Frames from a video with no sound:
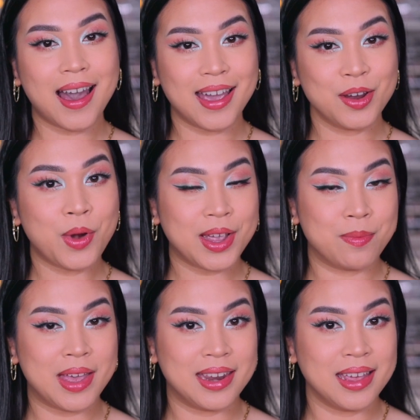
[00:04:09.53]
I
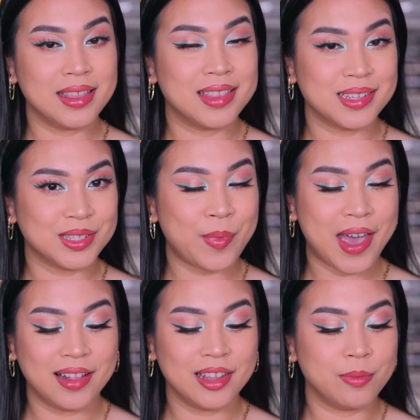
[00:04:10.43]
recommend this
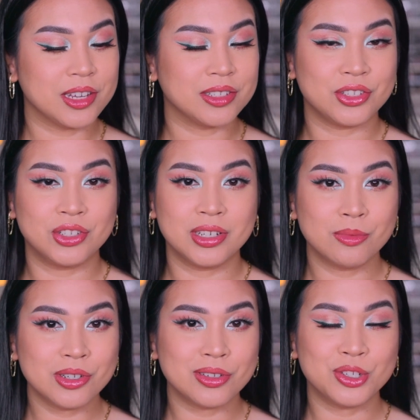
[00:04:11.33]
palette because the
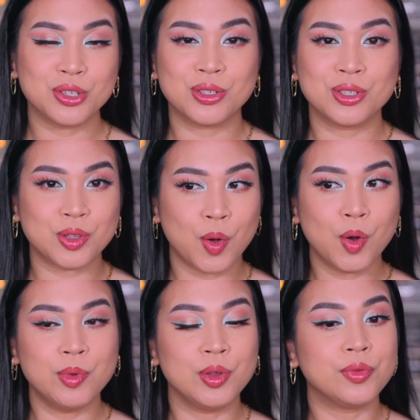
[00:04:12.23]
shimmers are just so
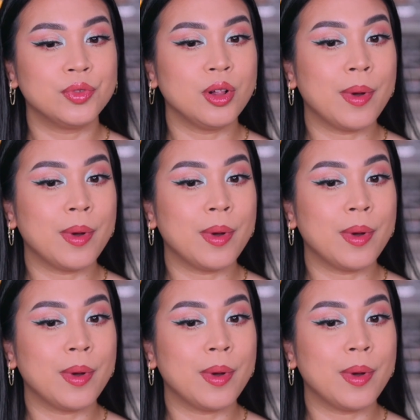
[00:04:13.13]
beautiful,